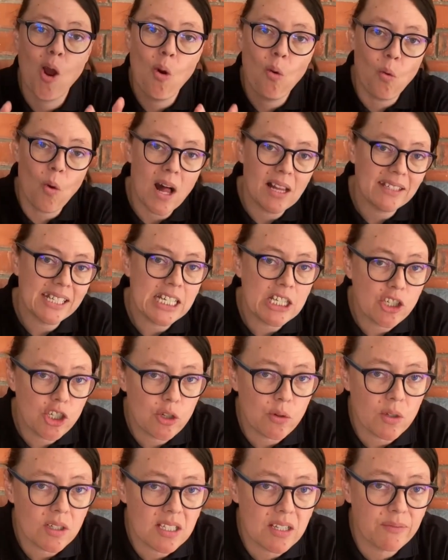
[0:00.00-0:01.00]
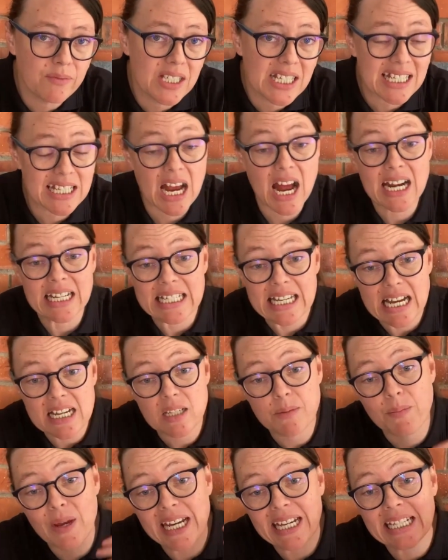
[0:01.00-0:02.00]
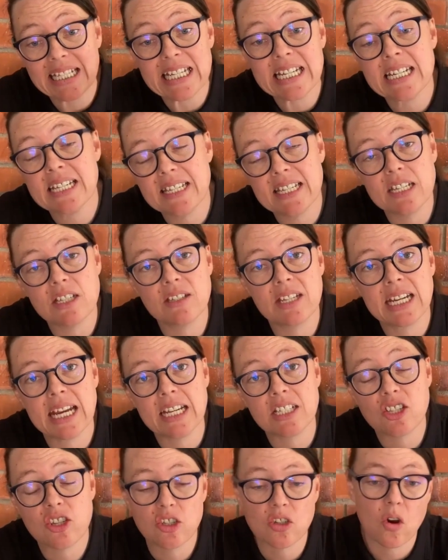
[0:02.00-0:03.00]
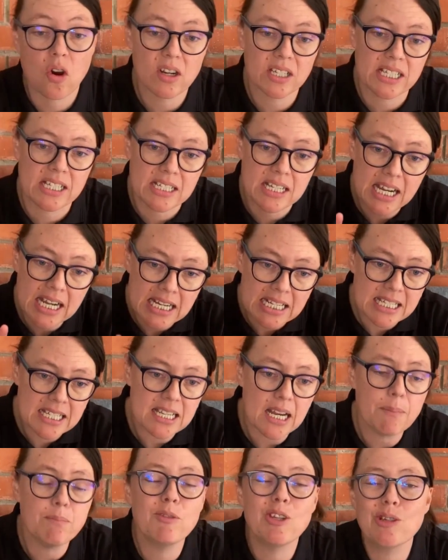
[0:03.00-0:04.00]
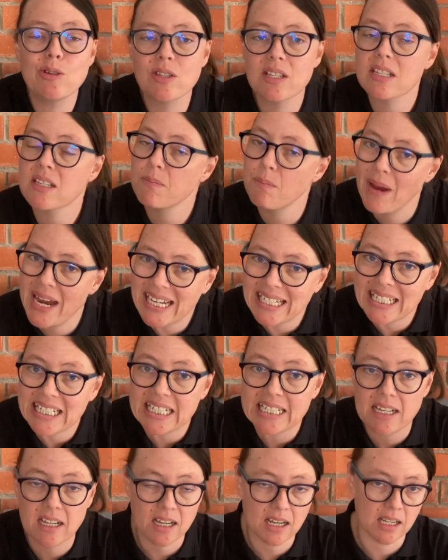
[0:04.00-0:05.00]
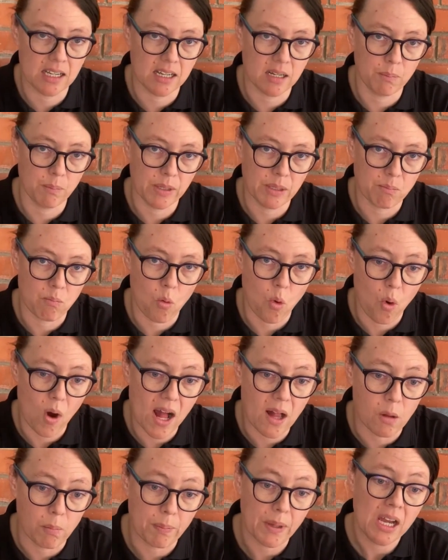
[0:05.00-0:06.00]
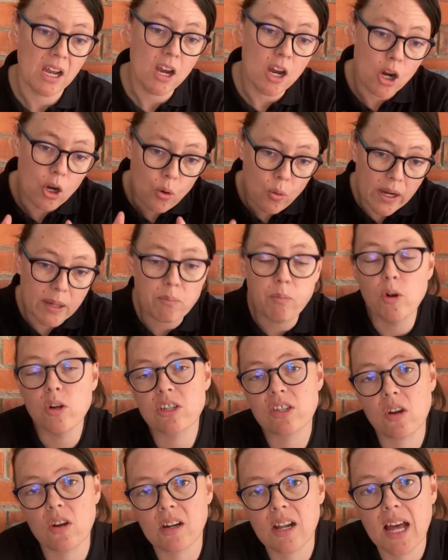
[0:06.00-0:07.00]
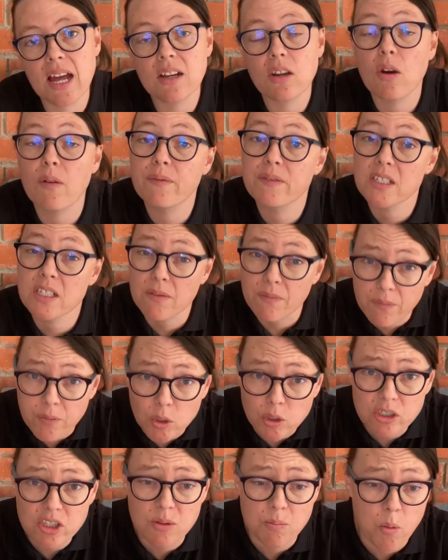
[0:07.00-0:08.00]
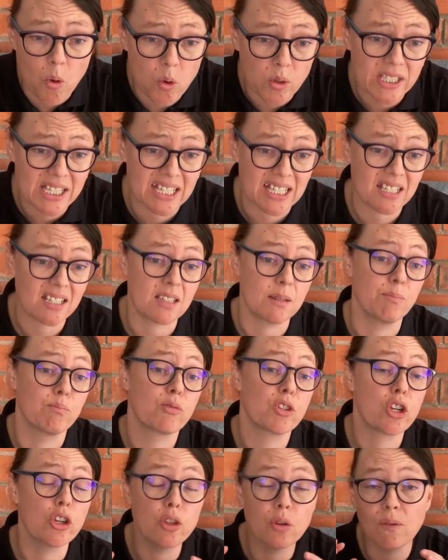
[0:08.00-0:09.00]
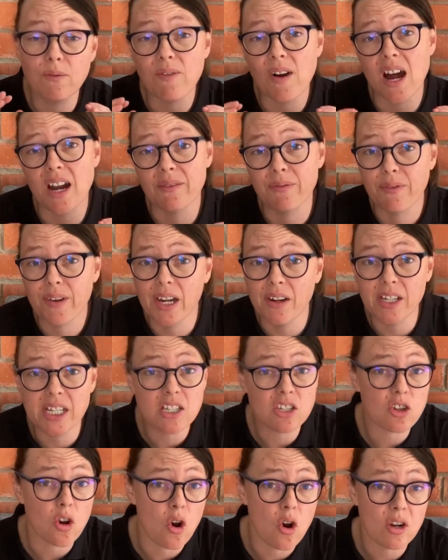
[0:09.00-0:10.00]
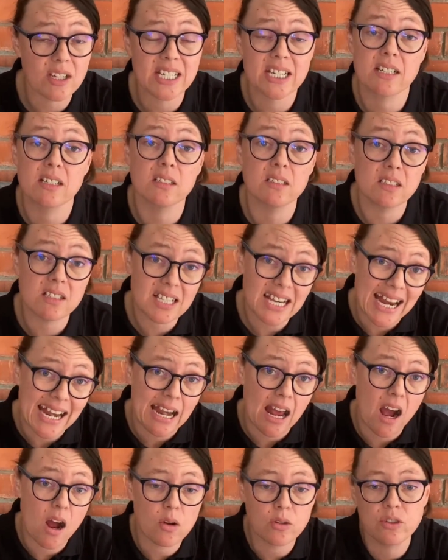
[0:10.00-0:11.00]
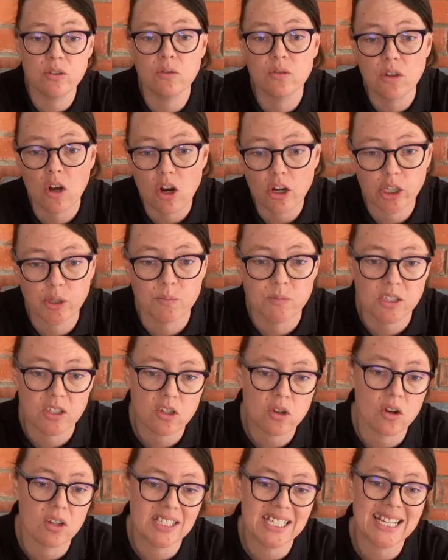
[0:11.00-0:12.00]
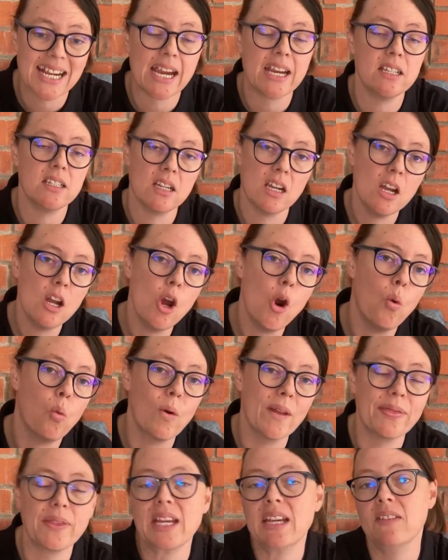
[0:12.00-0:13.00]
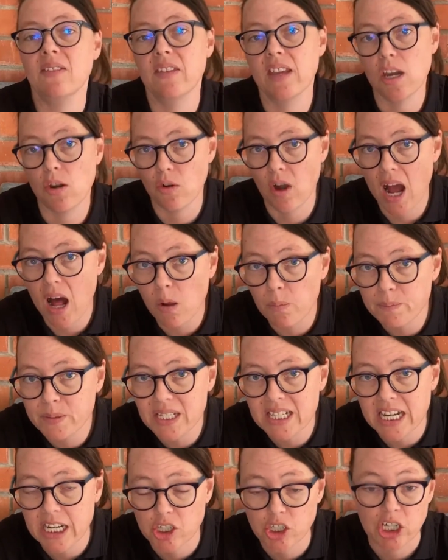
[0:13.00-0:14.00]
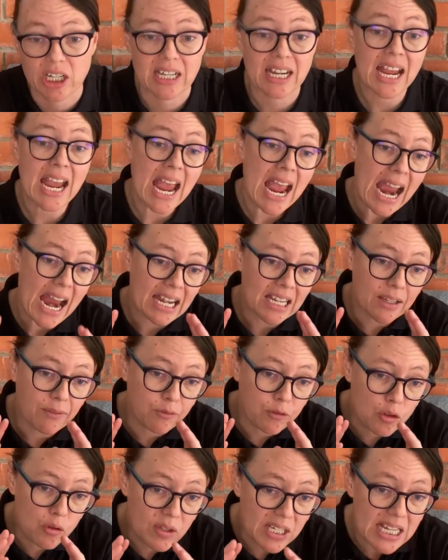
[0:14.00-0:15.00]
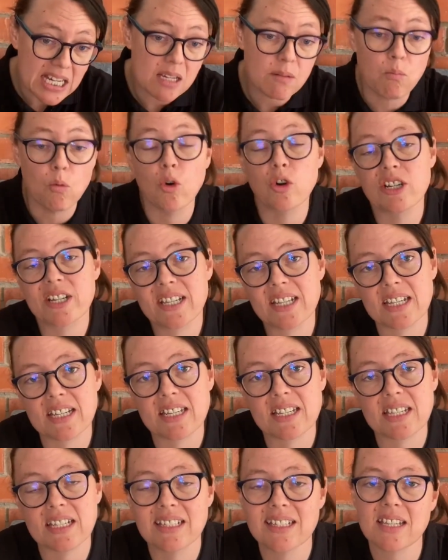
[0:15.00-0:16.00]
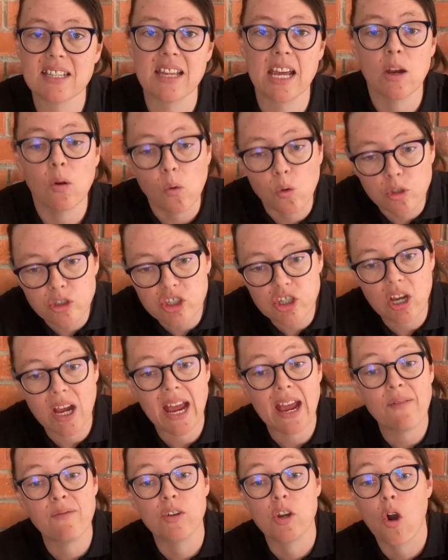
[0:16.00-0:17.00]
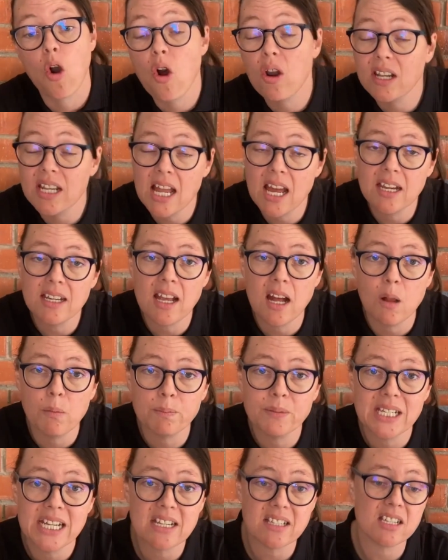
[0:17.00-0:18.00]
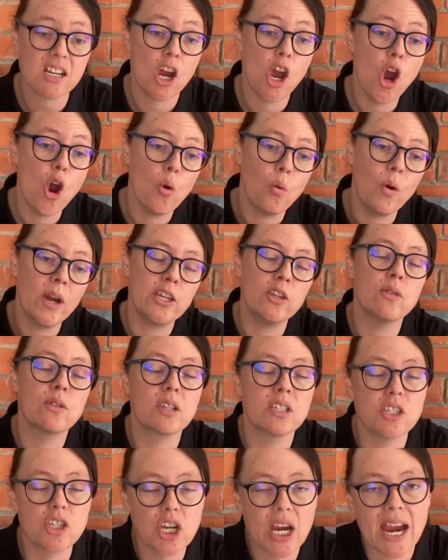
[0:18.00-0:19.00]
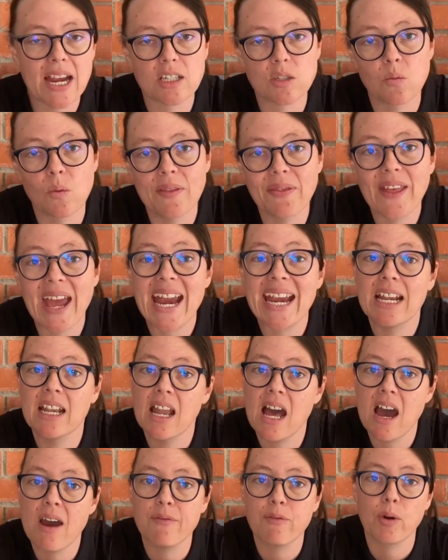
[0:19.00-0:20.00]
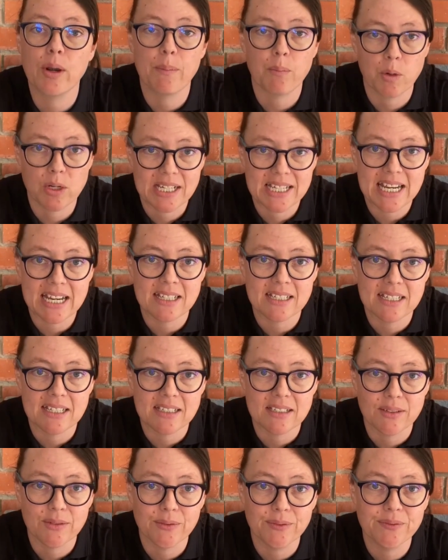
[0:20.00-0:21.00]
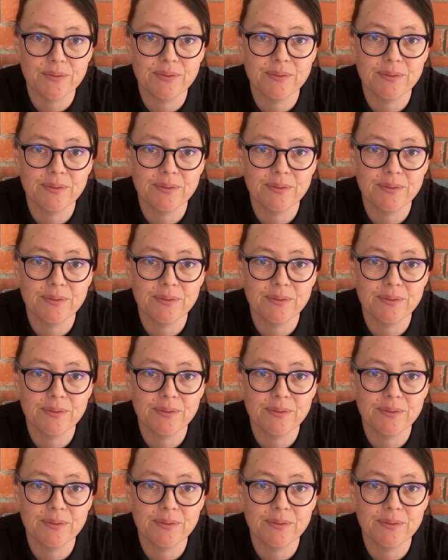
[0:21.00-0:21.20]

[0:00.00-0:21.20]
While the intuitive design does make it easy to get started, some users may need a little bit more help. QuickBooks Online offers a full support system, so you'll find various articles and how-to documents contained within their help section. And if you need more assistance, they also have an online help desk where you can chat with a live representative.